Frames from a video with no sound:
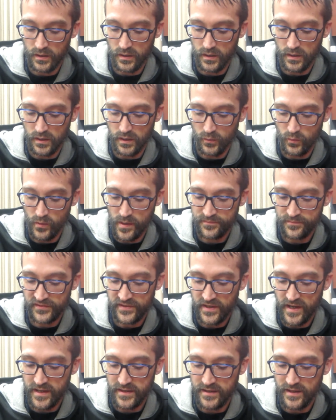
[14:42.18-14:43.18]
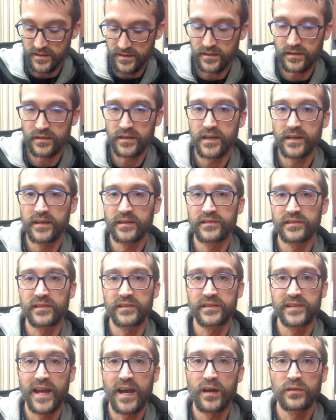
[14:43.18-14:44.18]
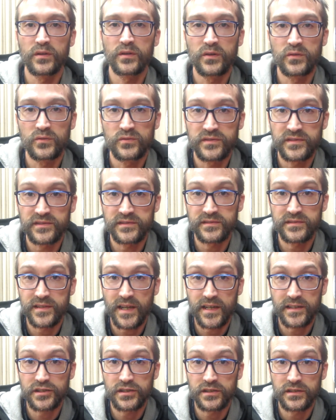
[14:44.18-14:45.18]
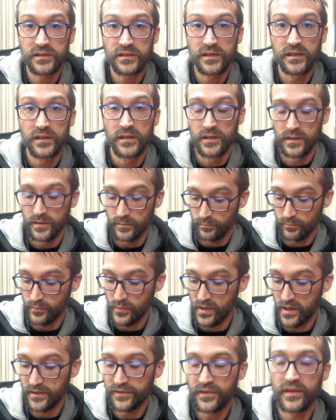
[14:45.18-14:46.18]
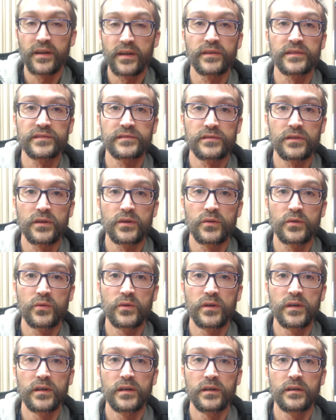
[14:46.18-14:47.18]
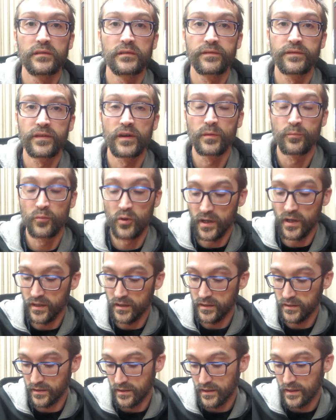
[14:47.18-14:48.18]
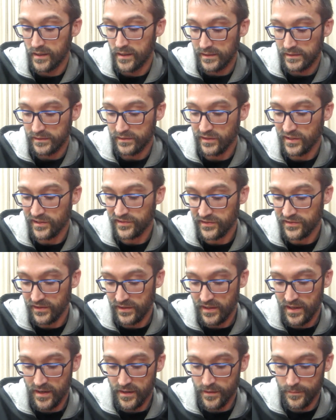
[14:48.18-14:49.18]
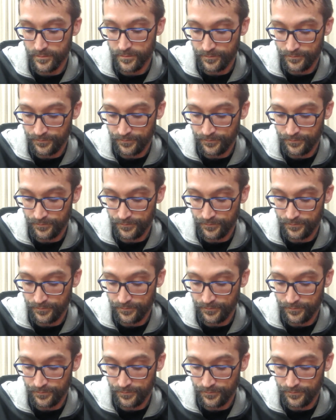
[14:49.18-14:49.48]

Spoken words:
website that there is a downloads section, but there's no firmware listed there.